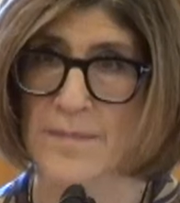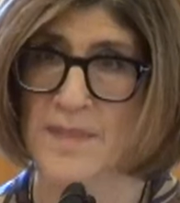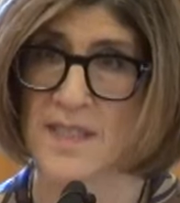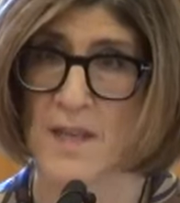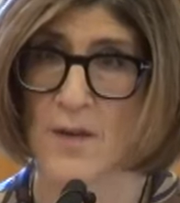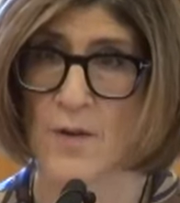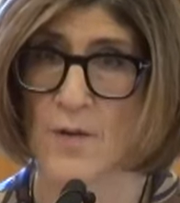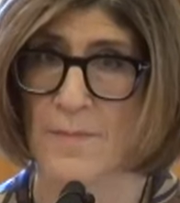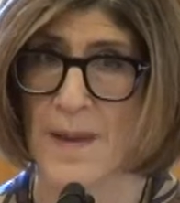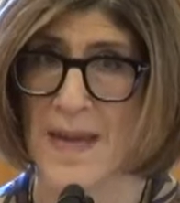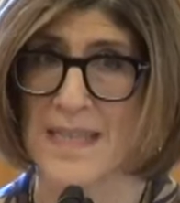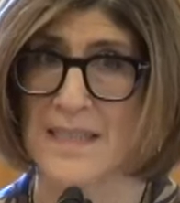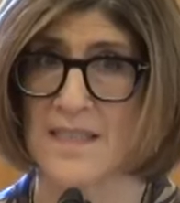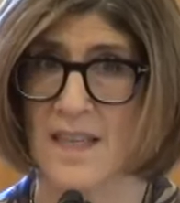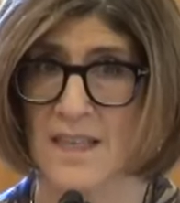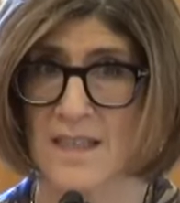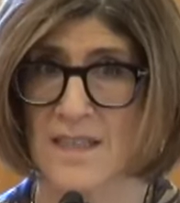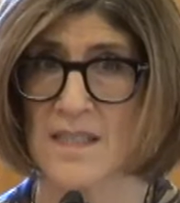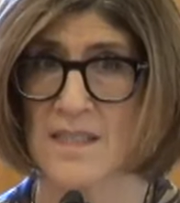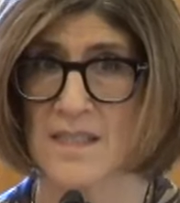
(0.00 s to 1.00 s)
that are based
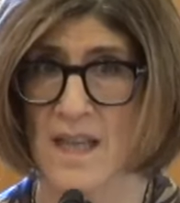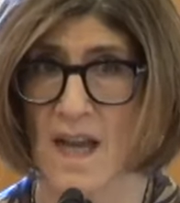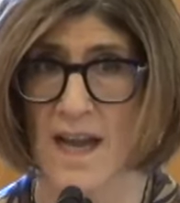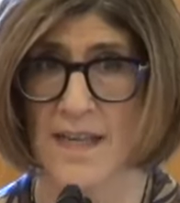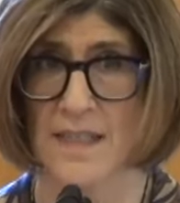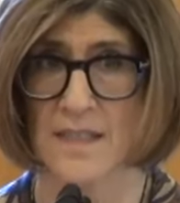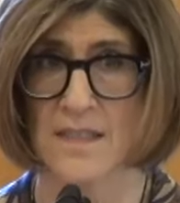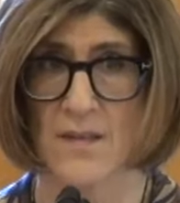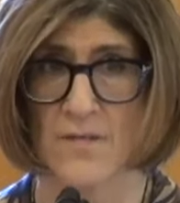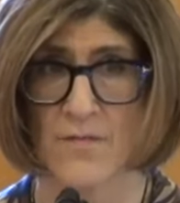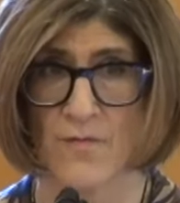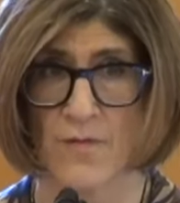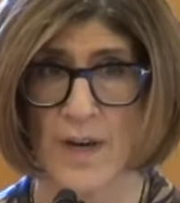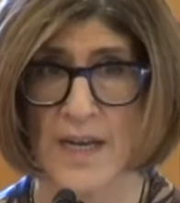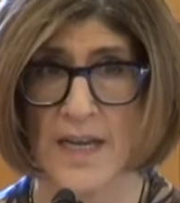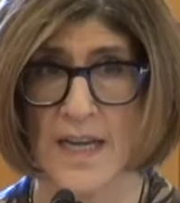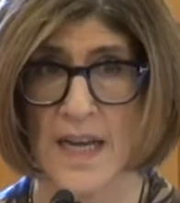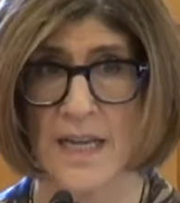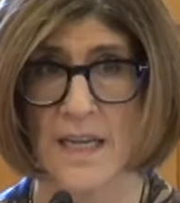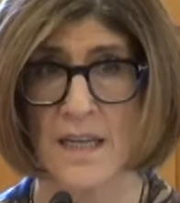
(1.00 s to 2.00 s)
on the science of
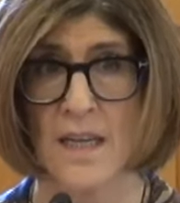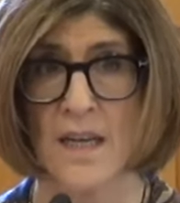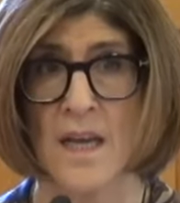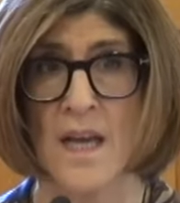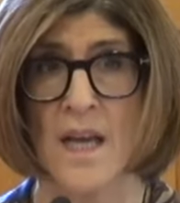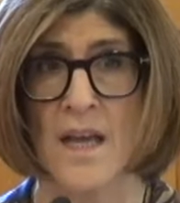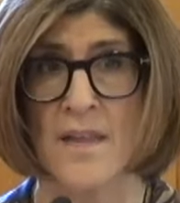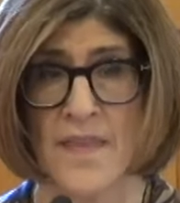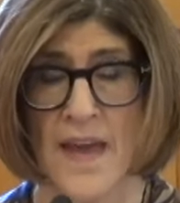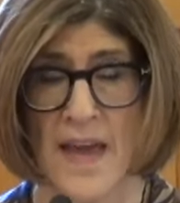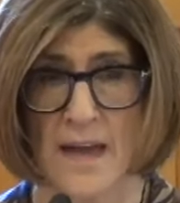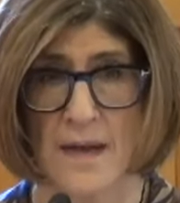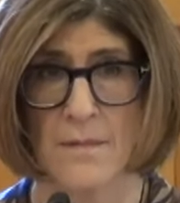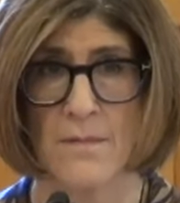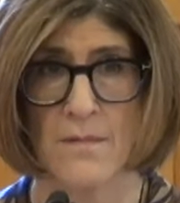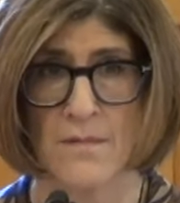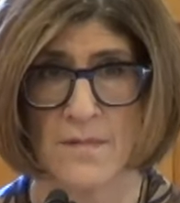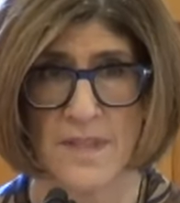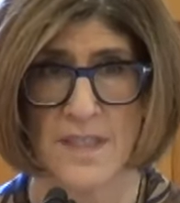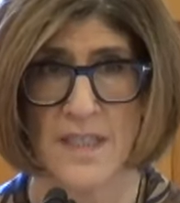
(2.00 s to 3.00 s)
reading that
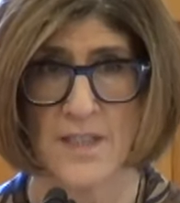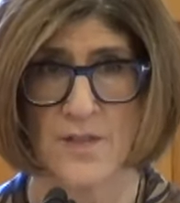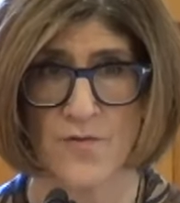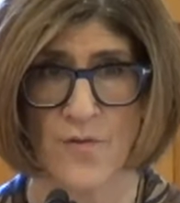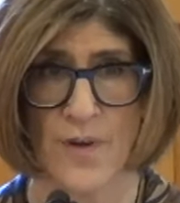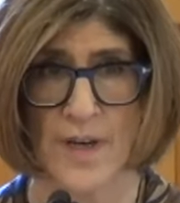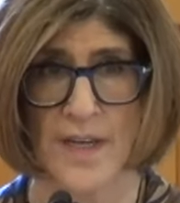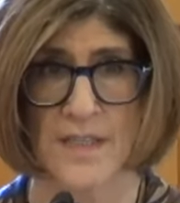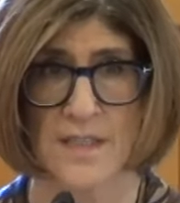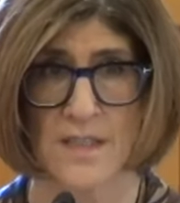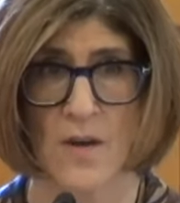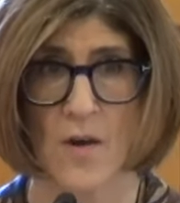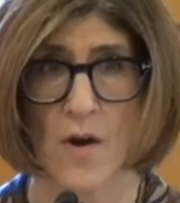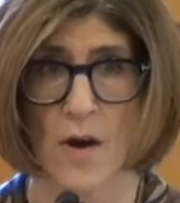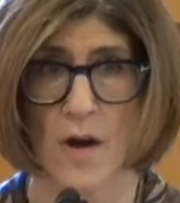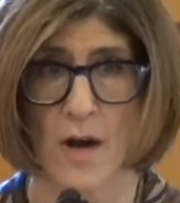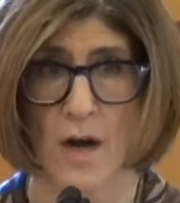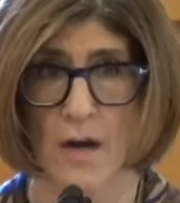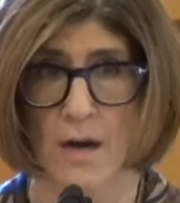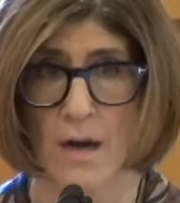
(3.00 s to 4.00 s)
districts
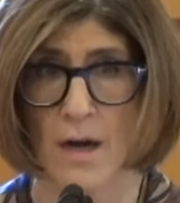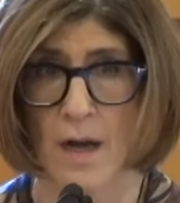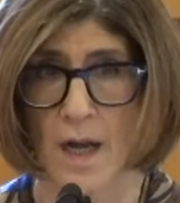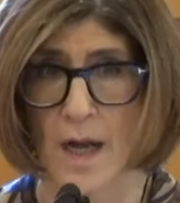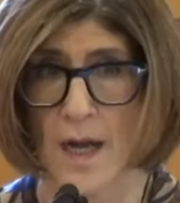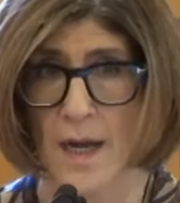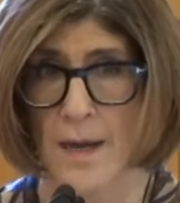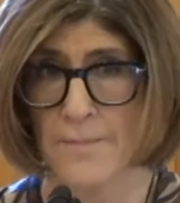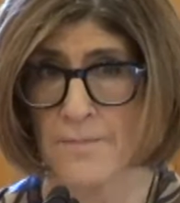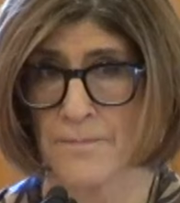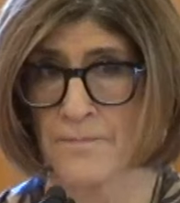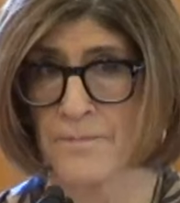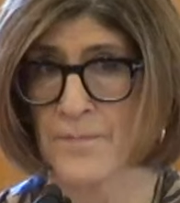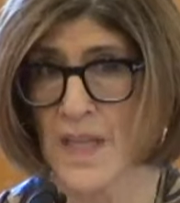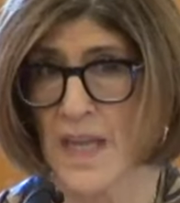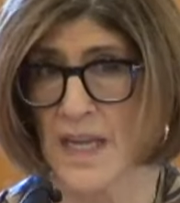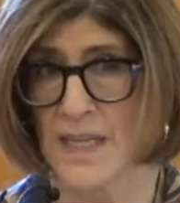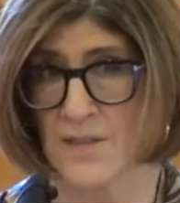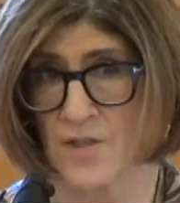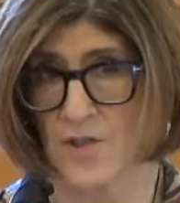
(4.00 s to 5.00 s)
are um,
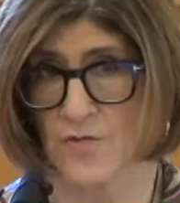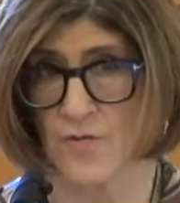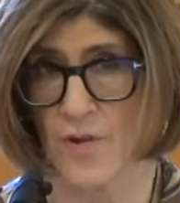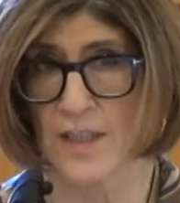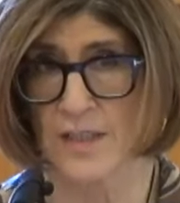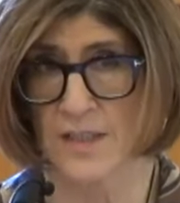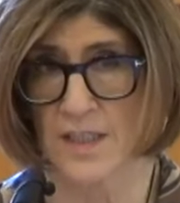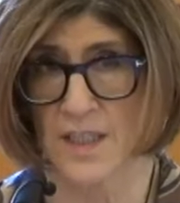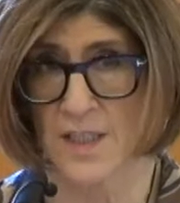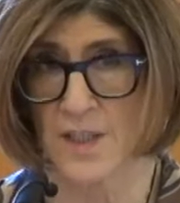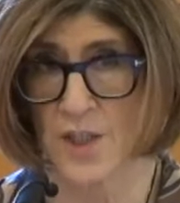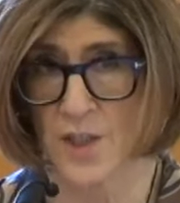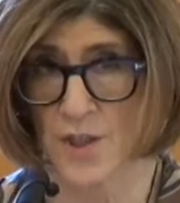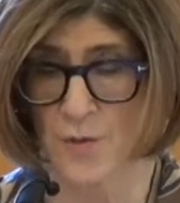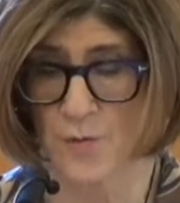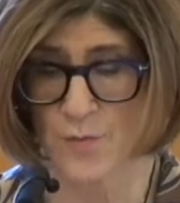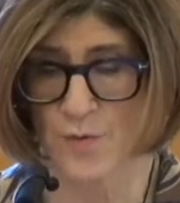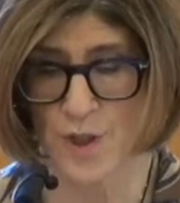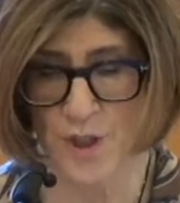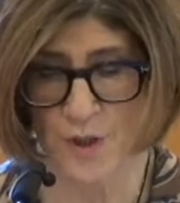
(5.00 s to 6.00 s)
instructed
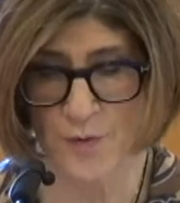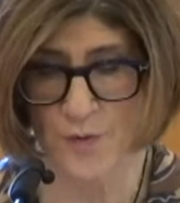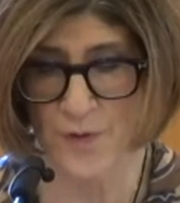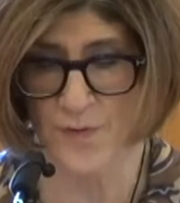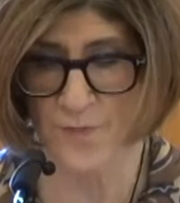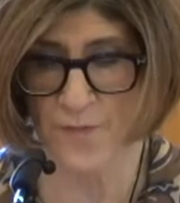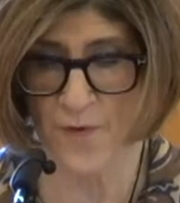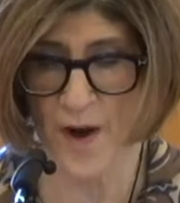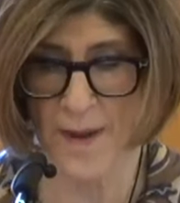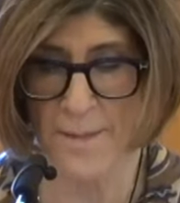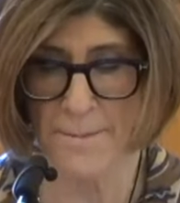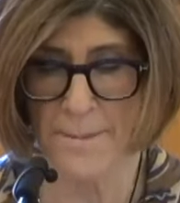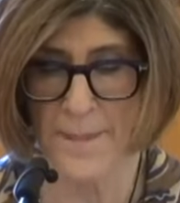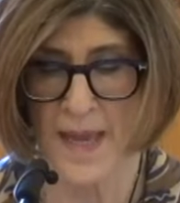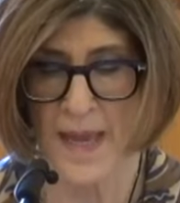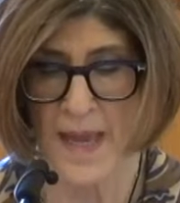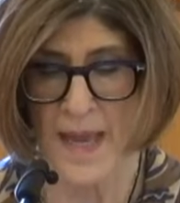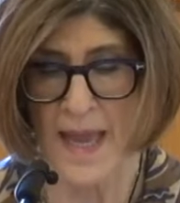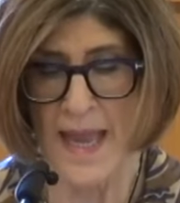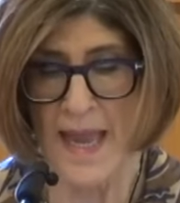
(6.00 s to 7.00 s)
to choose from
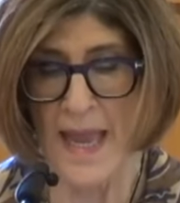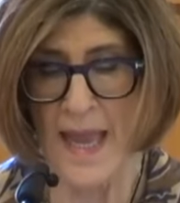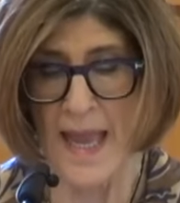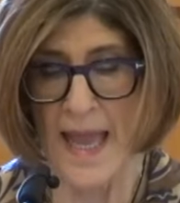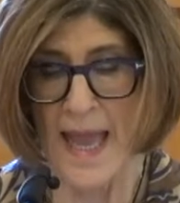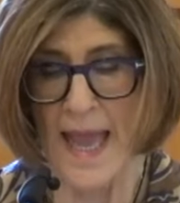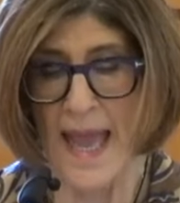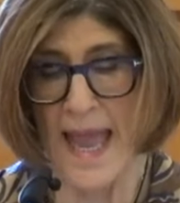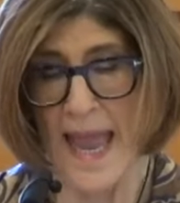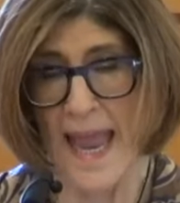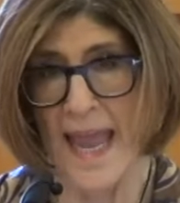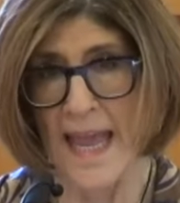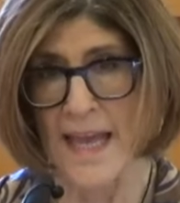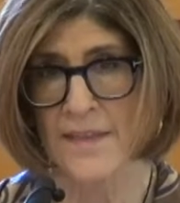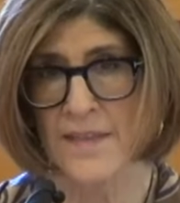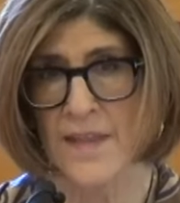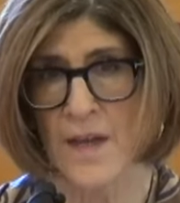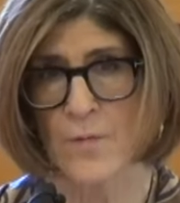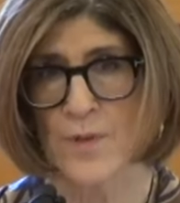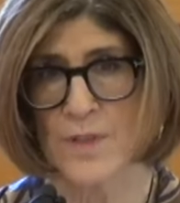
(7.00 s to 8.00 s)

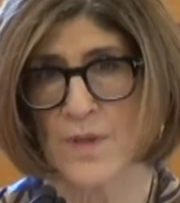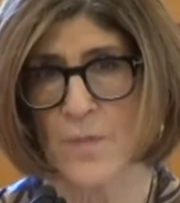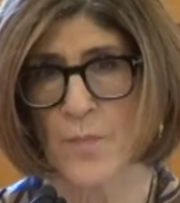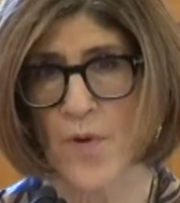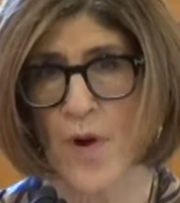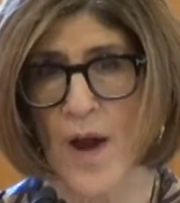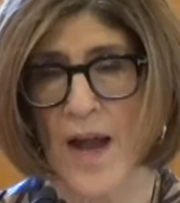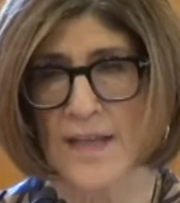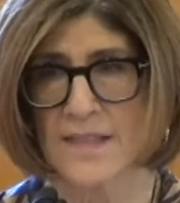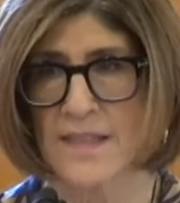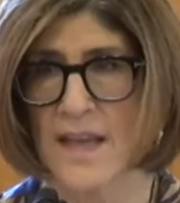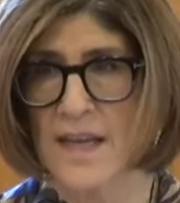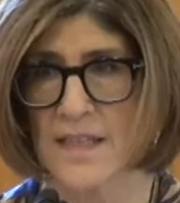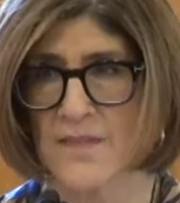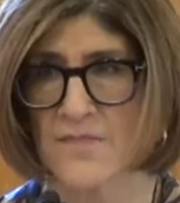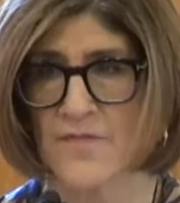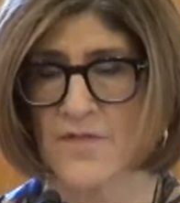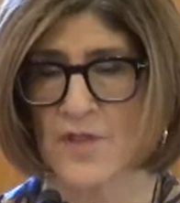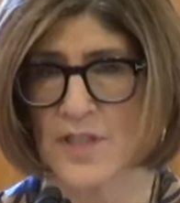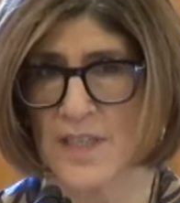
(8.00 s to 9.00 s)
and there was a process
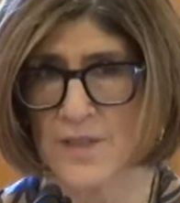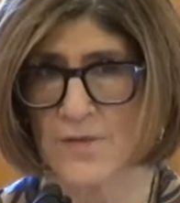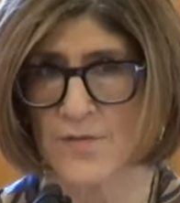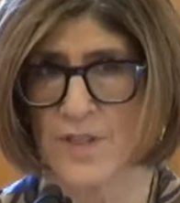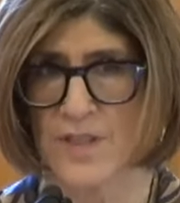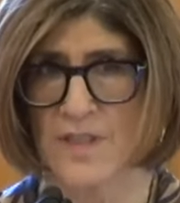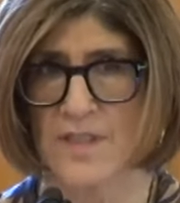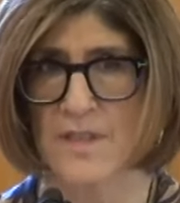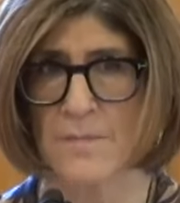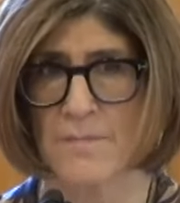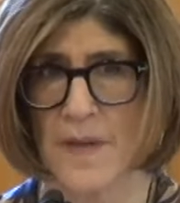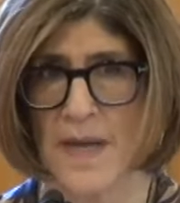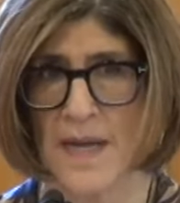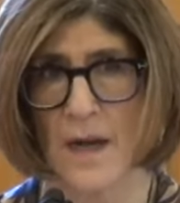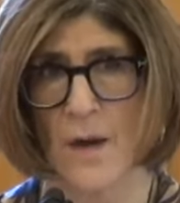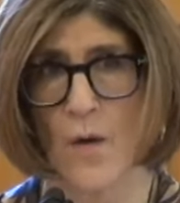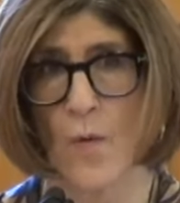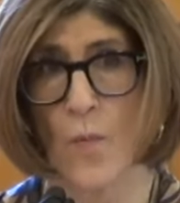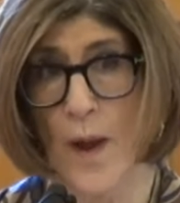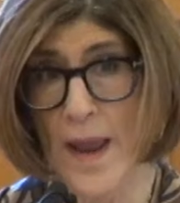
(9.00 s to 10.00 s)
for districts submitting
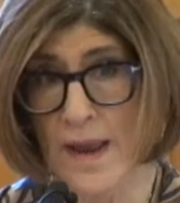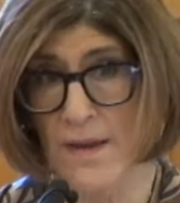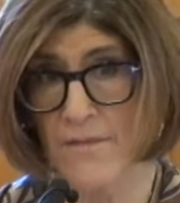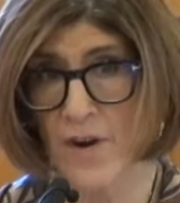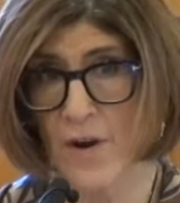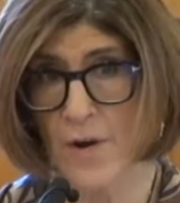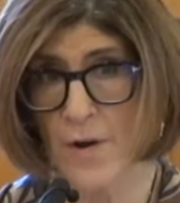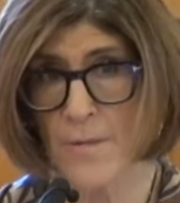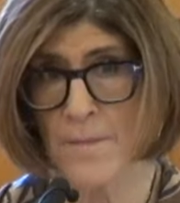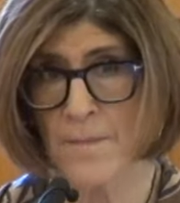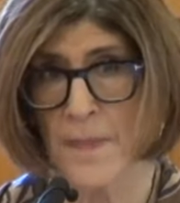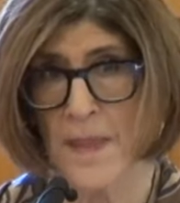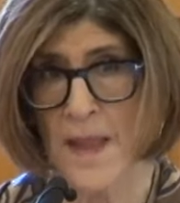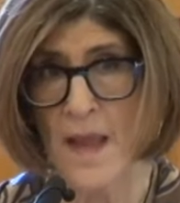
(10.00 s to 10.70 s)
a waiver,